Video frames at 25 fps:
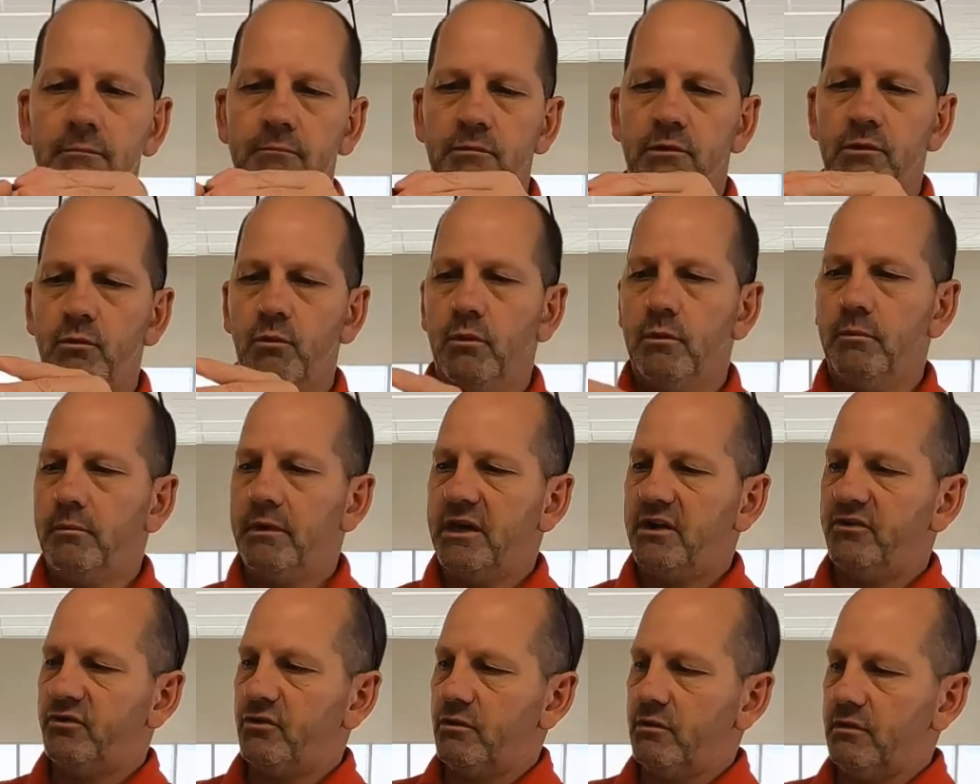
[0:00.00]
You want to
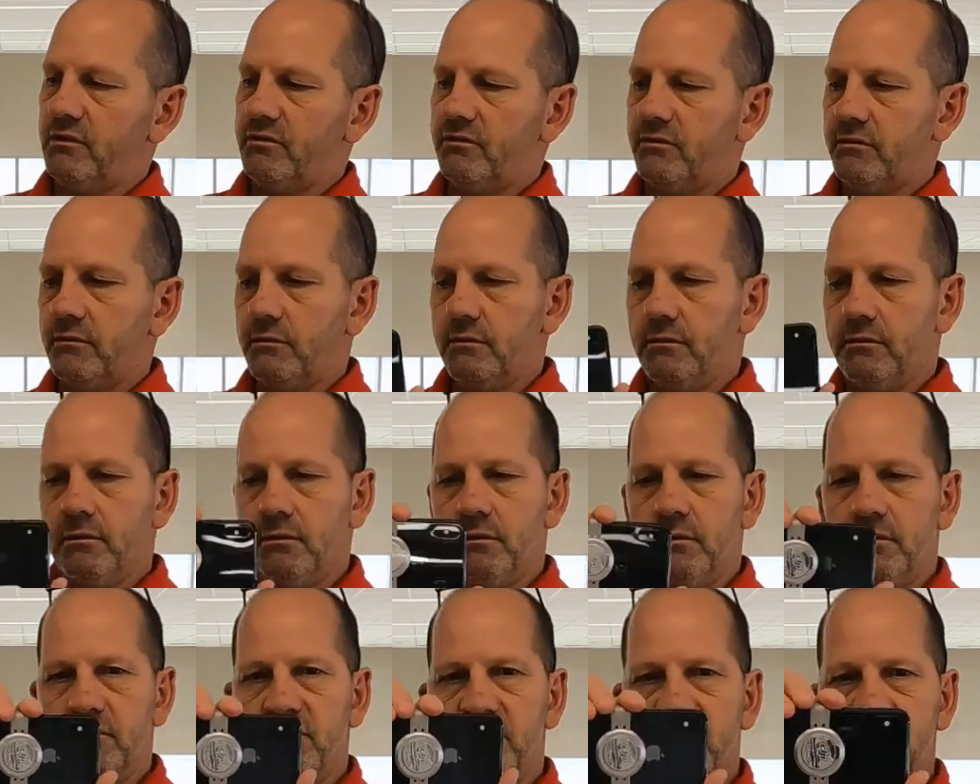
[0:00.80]
make sure it's
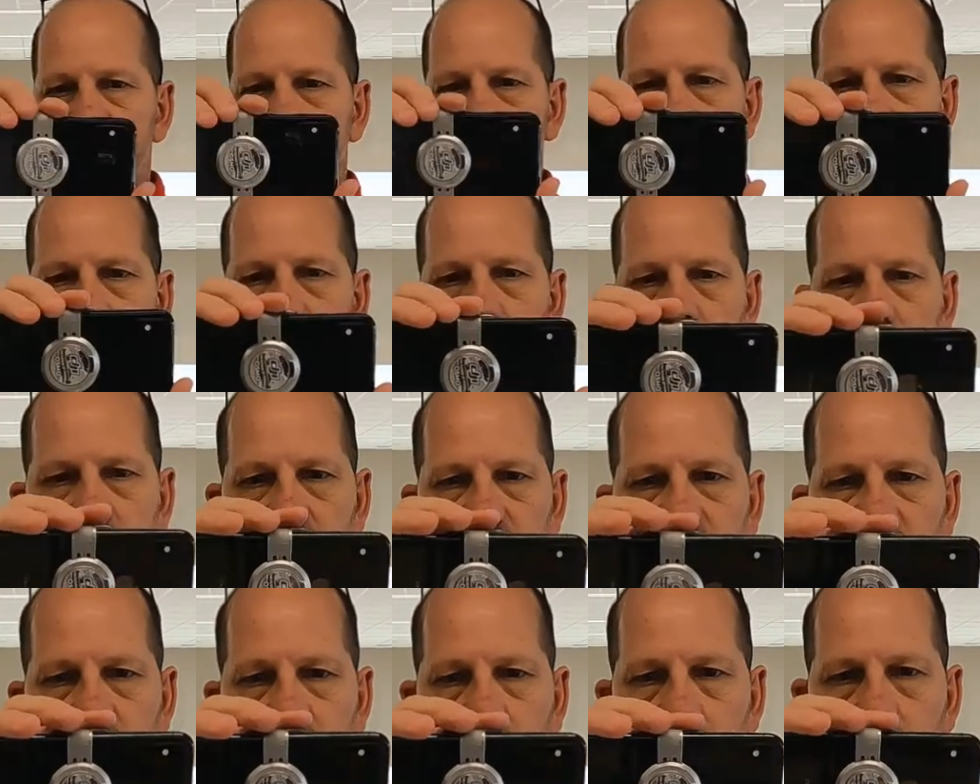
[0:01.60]
centered on the
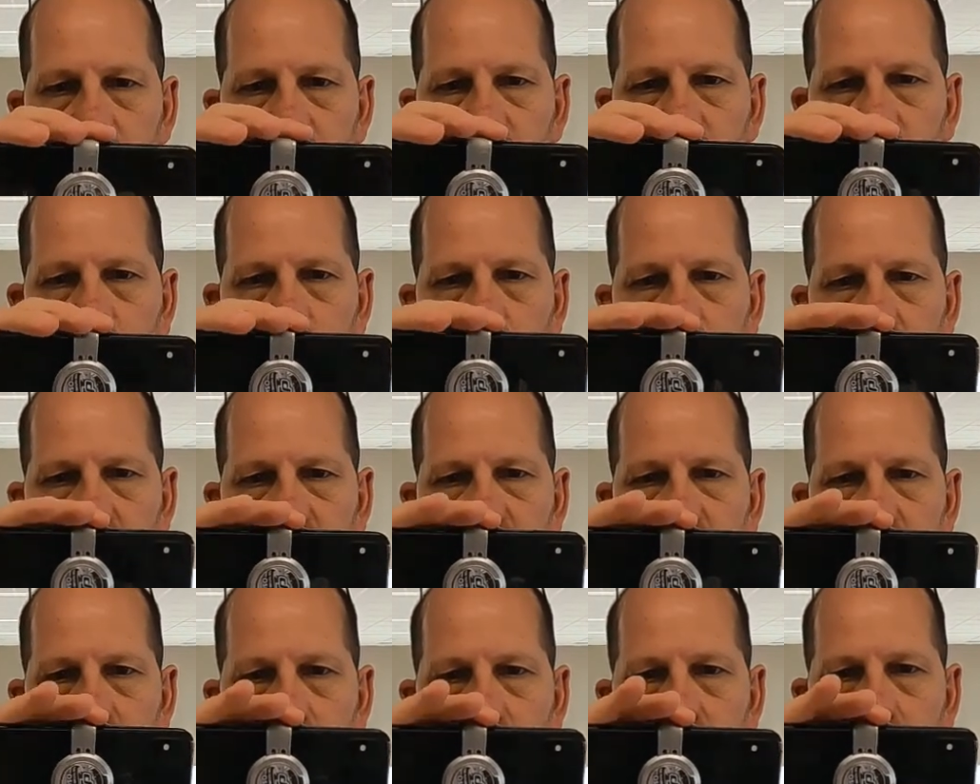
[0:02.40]
phone, of course.